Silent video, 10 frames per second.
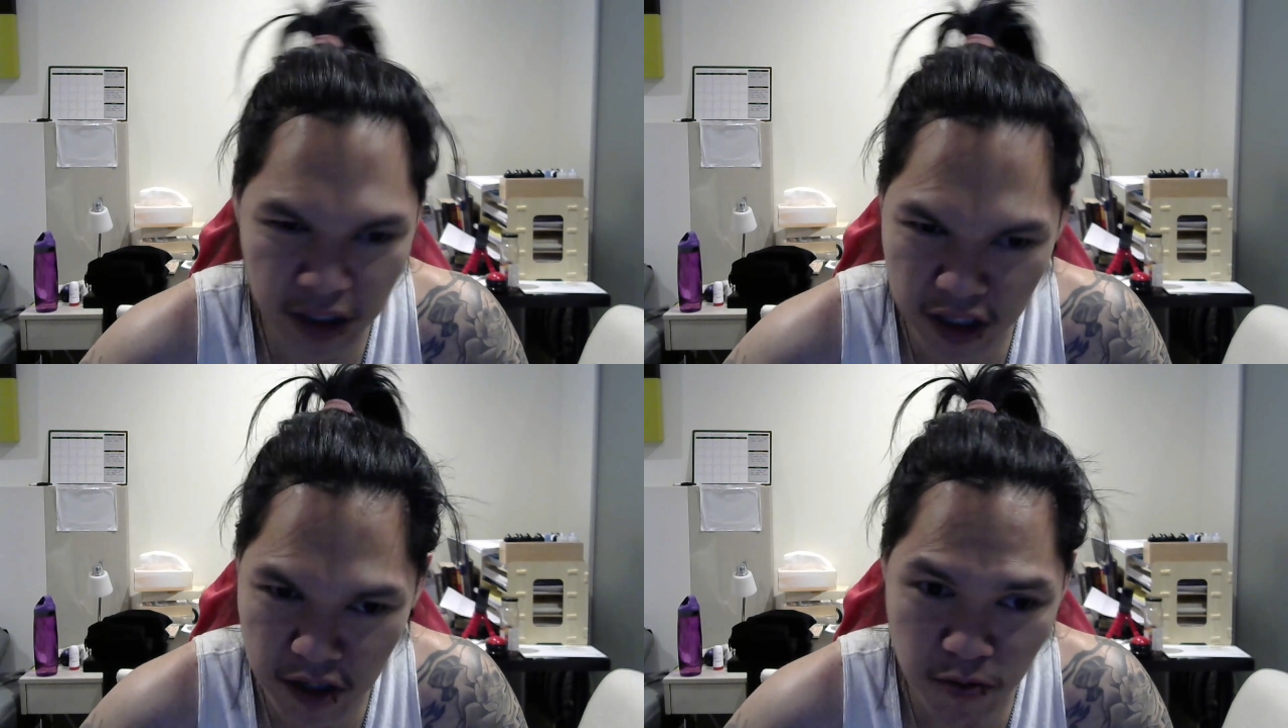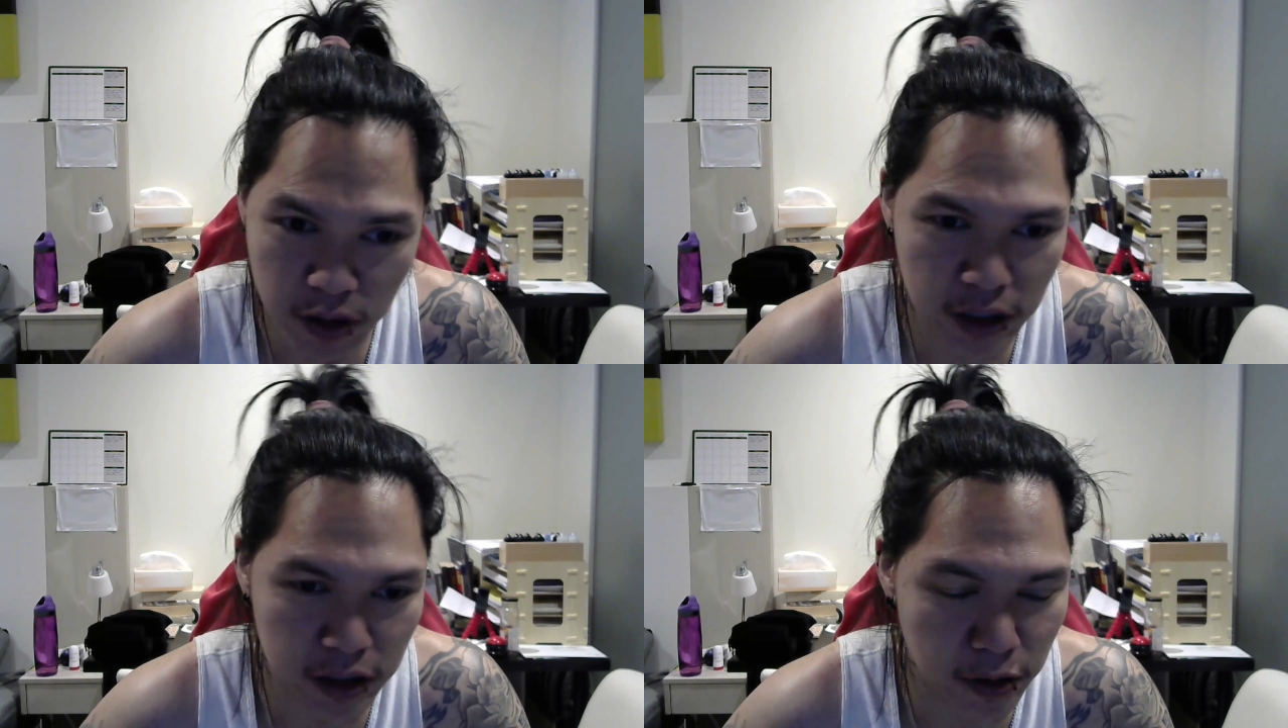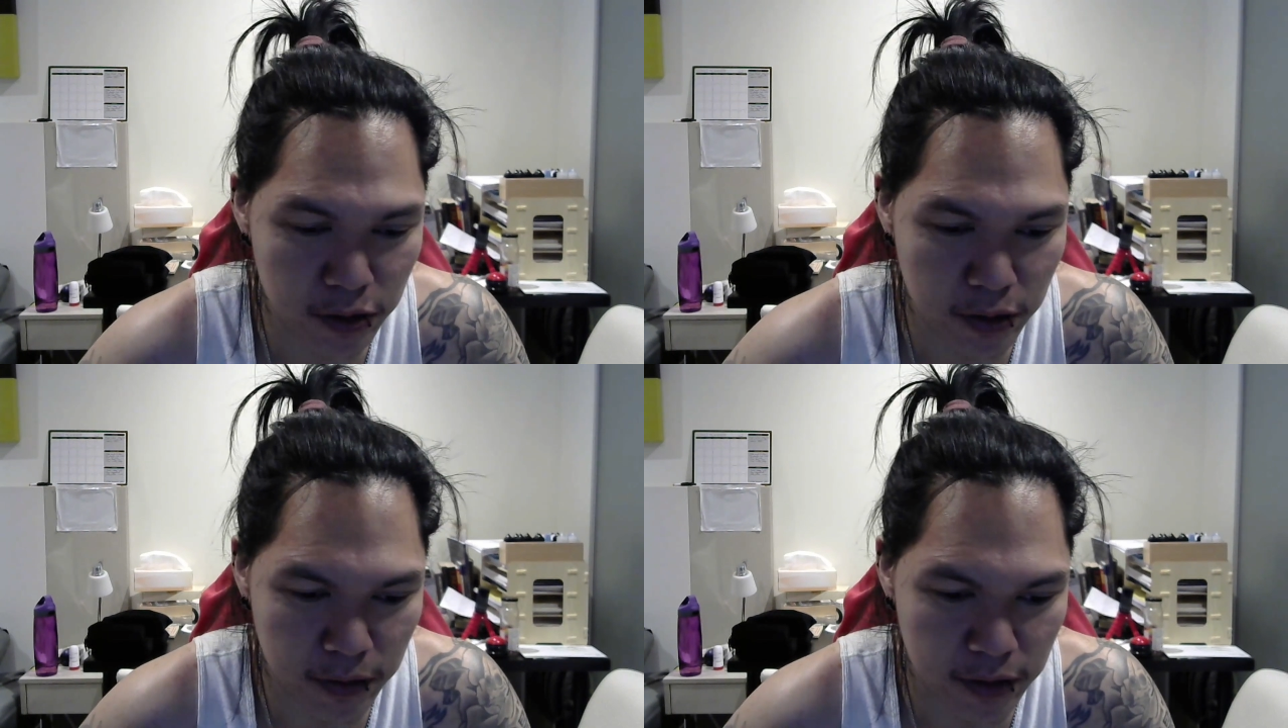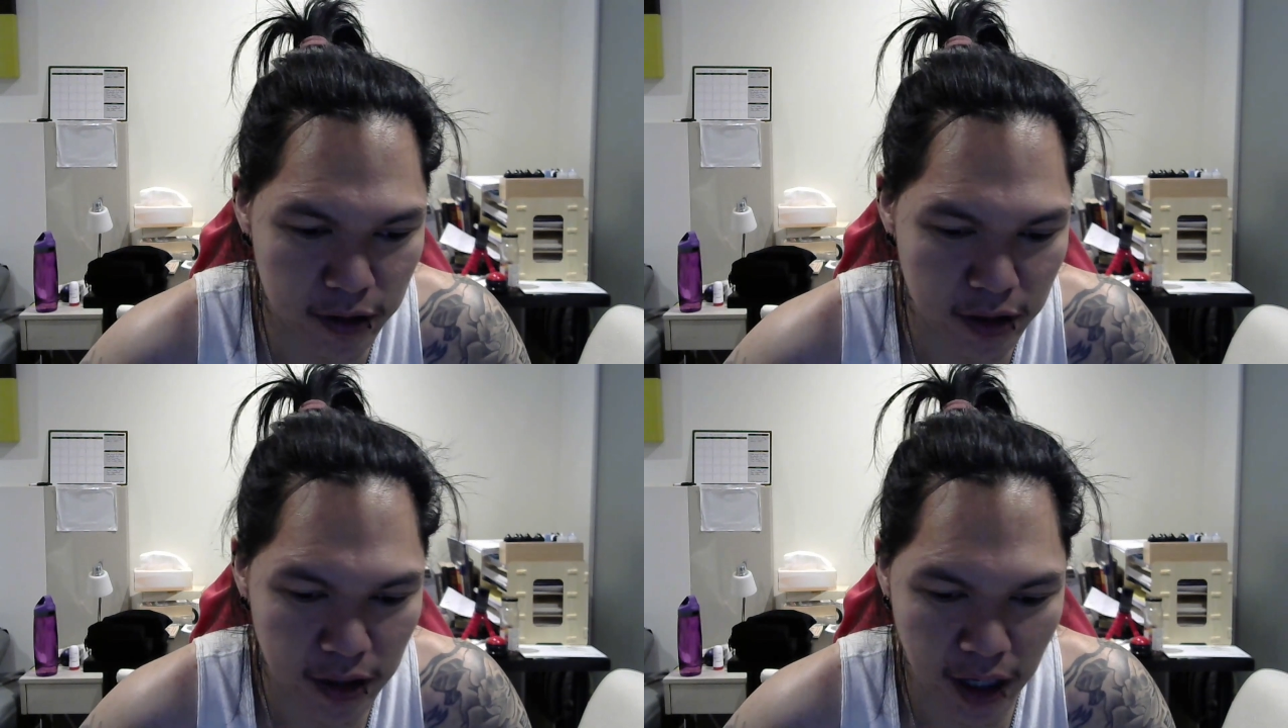he really goes for it
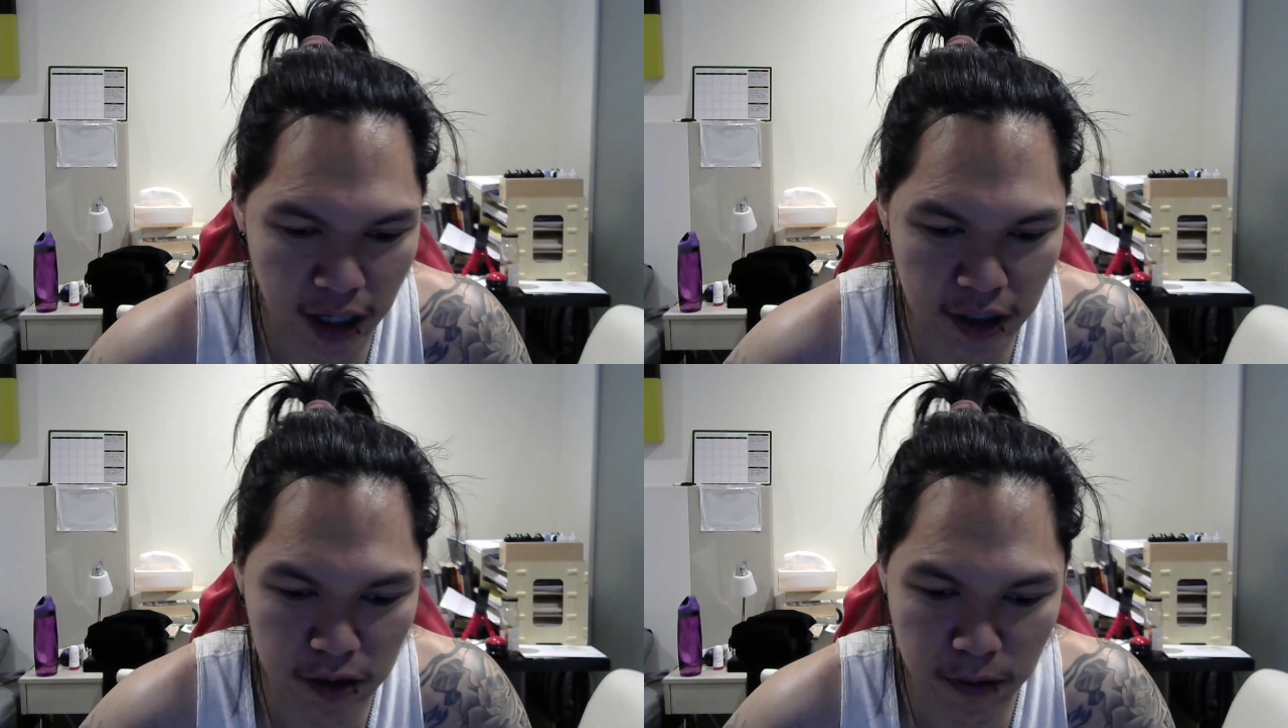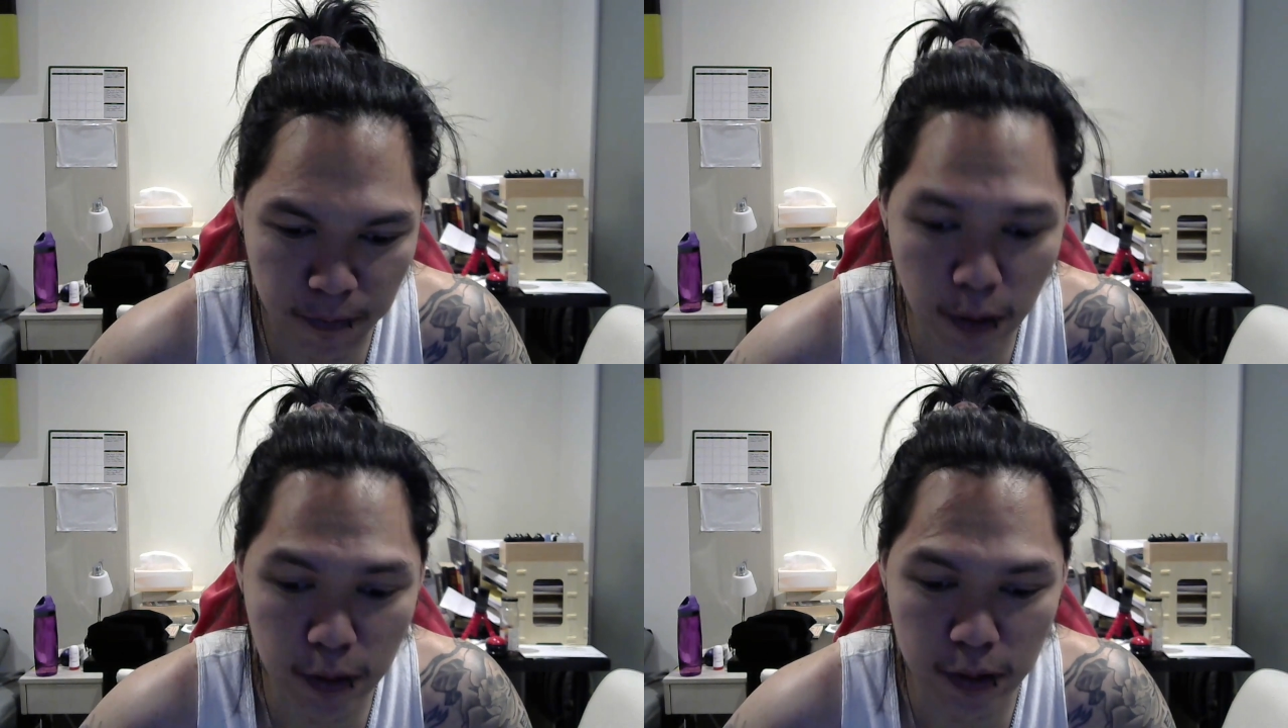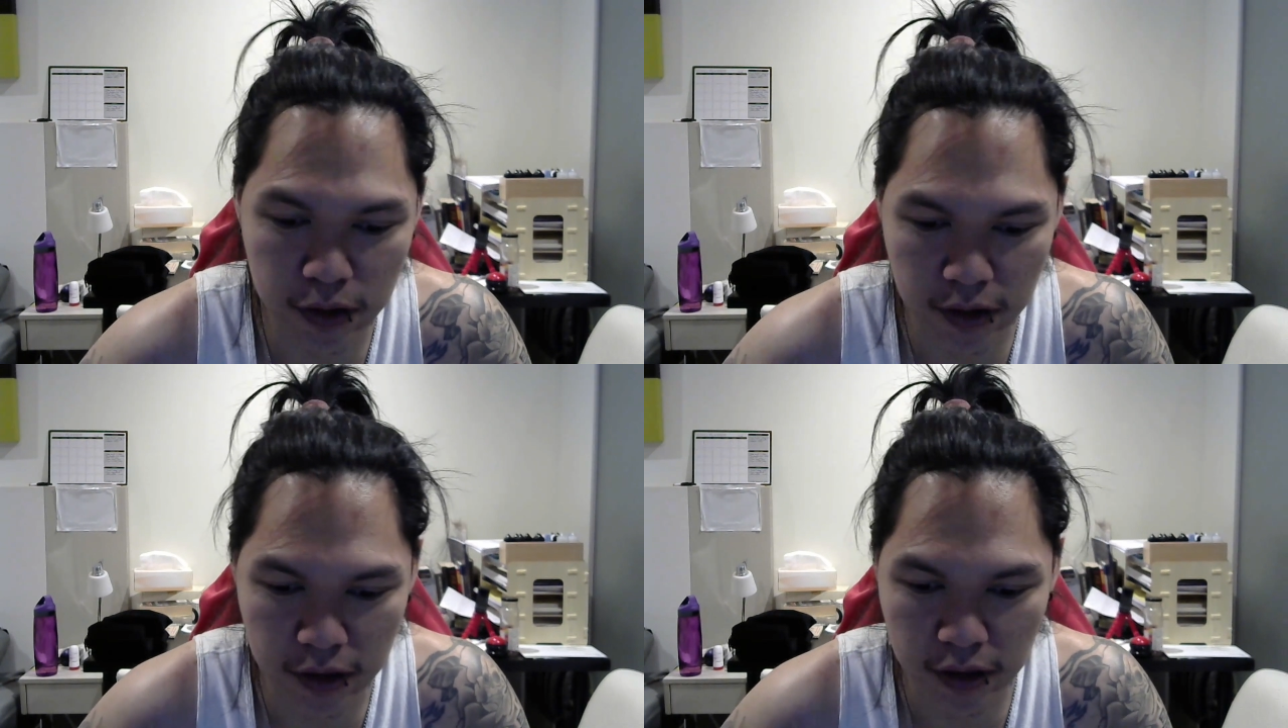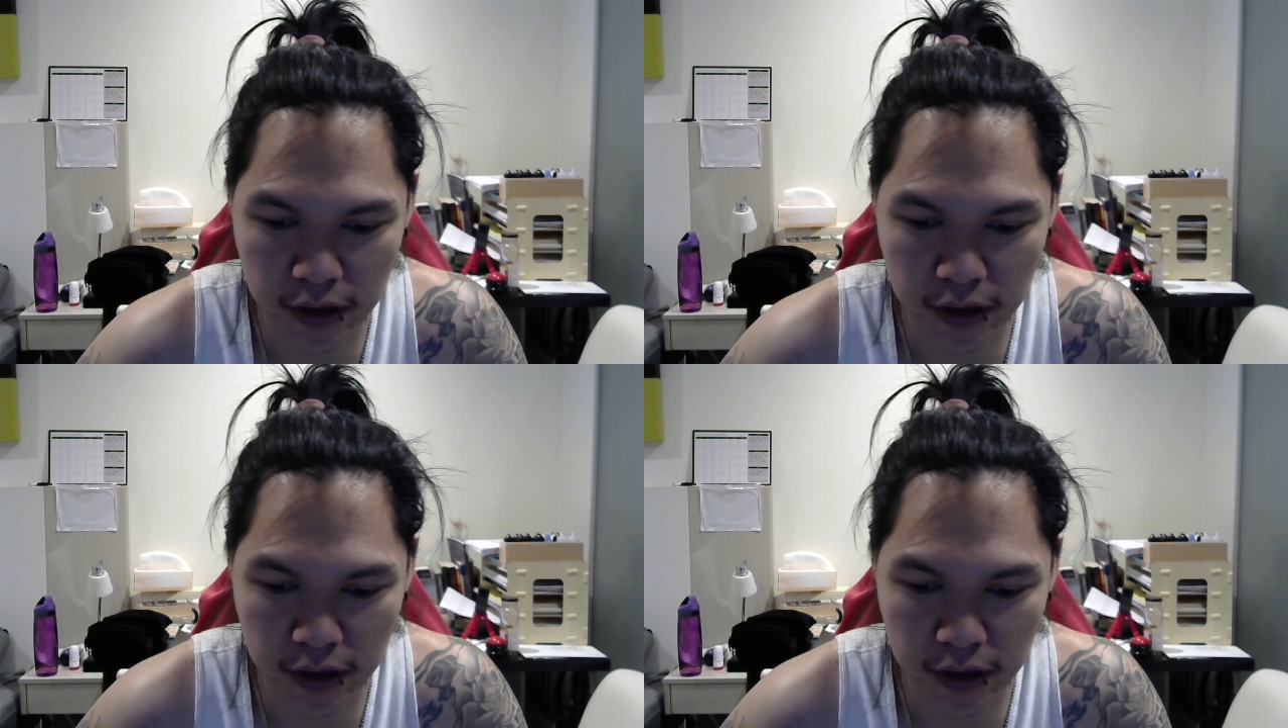and he's focused on it.